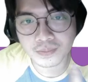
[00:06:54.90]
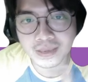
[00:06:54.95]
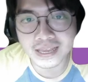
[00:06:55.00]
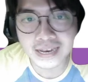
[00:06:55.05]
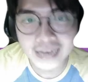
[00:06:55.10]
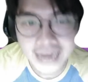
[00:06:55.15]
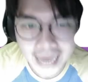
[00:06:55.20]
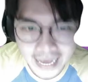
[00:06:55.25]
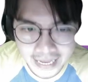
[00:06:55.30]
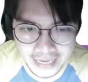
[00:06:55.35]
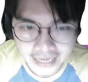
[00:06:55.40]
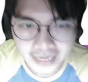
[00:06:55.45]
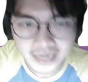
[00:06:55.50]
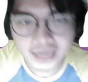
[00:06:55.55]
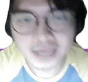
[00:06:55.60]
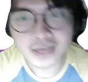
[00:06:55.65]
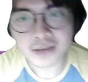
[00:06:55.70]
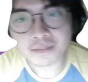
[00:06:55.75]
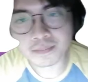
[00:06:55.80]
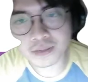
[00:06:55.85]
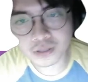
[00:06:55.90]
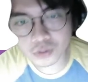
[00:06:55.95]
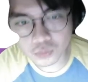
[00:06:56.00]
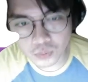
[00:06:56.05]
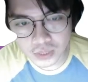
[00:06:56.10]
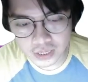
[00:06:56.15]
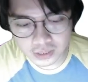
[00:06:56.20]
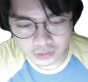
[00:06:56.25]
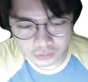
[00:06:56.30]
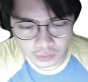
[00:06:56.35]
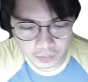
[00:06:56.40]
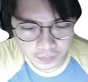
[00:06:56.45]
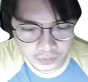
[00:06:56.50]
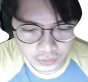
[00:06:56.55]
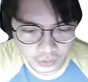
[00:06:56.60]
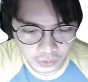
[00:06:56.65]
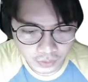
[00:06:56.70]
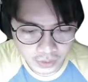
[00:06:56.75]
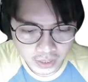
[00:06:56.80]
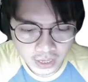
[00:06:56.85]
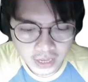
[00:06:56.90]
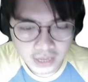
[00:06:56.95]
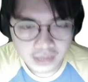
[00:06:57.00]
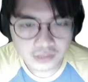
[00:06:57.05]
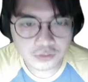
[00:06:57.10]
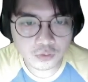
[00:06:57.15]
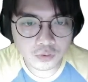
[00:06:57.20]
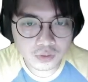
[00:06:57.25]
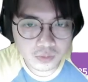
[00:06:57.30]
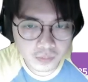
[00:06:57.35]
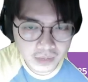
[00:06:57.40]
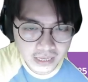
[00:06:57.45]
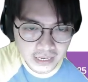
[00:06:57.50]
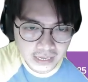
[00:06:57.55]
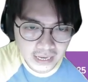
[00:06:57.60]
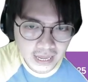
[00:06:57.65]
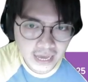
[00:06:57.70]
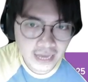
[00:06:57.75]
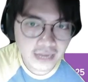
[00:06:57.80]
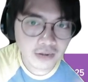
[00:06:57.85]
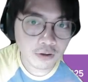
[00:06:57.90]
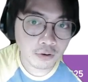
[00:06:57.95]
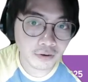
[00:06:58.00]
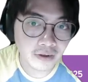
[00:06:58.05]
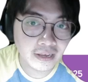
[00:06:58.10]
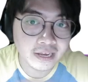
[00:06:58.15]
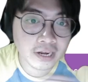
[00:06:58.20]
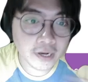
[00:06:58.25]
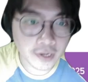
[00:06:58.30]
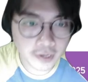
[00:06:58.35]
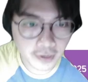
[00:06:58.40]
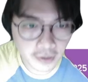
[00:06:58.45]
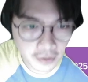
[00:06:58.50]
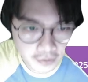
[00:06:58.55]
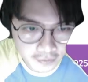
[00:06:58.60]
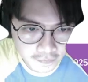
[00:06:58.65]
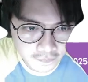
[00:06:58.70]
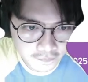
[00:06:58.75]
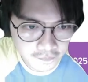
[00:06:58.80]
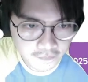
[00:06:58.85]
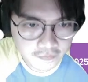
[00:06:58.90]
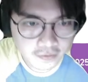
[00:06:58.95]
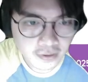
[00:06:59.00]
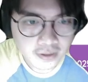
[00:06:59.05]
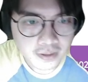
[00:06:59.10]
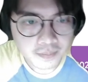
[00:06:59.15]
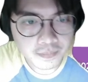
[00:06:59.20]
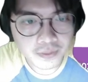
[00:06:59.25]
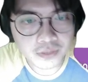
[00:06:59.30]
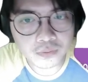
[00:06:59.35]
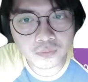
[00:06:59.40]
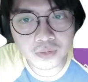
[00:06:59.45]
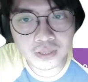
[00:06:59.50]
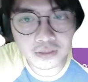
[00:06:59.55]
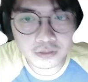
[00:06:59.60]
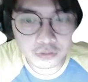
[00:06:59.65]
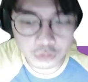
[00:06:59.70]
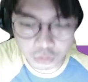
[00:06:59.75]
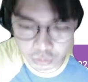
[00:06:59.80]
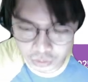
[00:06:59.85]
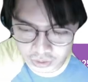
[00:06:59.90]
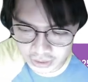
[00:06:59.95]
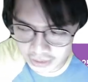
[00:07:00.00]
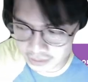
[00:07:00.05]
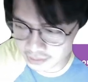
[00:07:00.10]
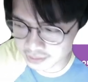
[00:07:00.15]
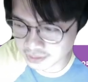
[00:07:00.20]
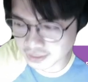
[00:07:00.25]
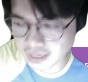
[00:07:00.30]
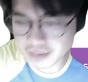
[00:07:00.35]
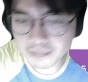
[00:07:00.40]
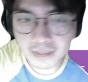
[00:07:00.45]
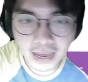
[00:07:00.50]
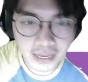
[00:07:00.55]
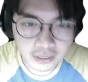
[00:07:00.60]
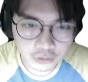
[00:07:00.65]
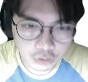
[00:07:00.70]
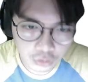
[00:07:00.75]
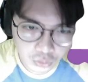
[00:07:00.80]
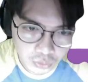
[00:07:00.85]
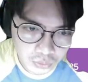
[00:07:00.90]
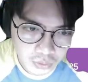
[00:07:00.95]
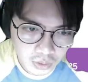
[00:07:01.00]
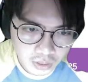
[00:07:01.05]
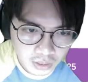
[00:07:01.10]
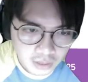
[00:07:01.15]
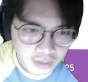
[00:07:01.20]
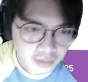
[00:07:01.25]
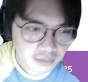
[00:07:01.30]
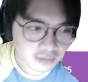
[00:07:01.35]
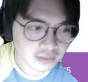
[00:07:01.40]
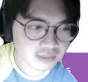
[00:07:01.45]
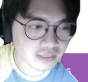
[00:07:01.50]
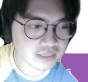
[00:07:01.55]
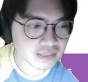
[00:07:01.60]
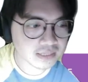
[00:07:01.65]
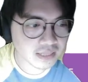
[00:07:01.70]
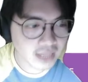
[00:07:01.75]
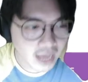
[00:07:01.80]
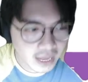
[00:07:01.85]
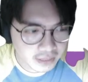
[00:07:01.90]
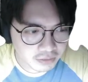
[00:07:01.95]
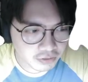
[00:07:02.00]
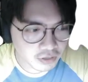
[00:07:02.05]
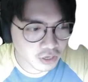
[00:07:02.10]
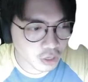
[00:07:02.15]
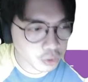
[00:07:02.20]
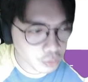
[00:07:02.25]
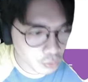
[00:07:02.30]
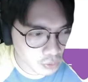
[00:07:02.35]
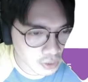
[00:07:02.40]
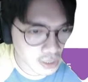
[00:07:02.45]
line between, it's going to be a line or a curve between the two states. And mind you, this is not the only